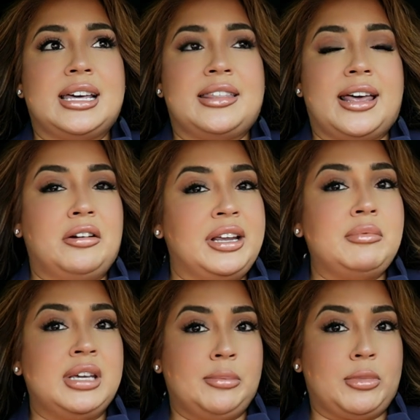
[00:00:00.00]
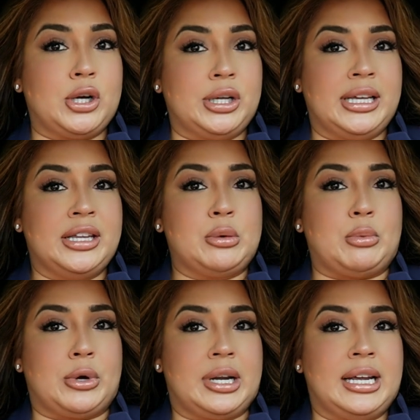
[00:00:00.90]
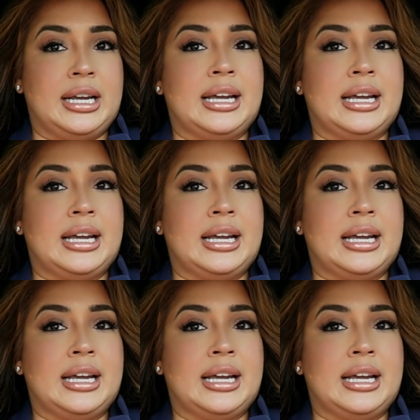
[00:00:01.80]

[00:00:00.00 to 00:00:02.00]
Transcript: that'll get me up early in the morning.